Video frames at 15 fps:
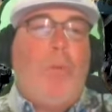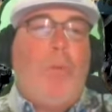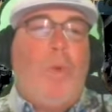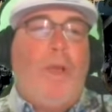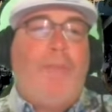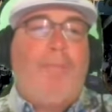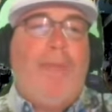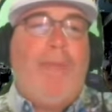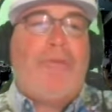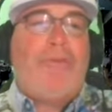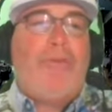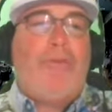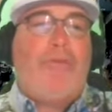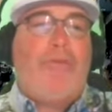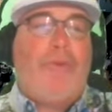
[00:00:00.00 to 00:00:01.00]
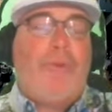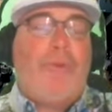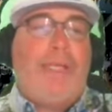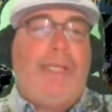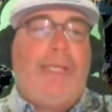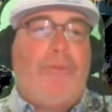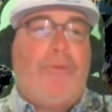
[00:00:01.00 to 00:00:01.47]
what message do you
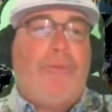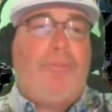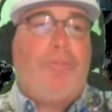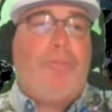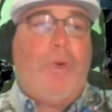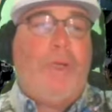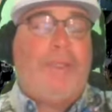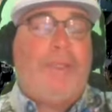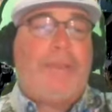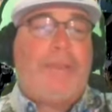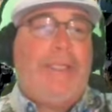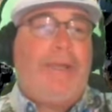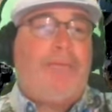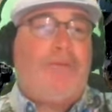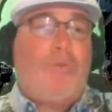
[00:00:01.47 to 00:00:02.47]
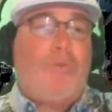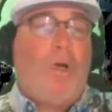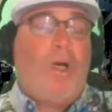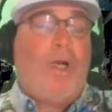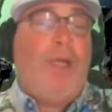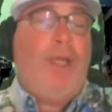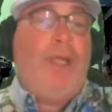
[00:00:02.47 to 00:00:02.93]
think is important to give to
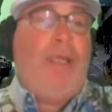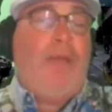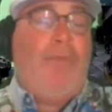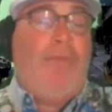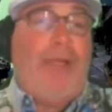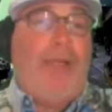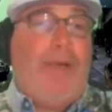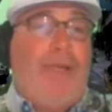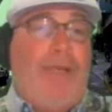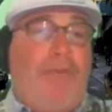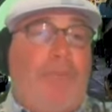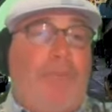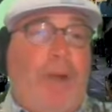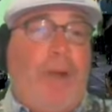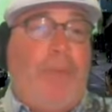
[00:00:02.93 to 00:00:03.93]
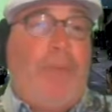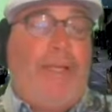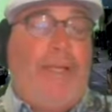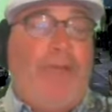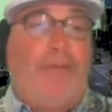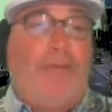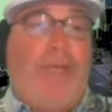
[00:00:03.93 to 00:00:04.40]
our various publics?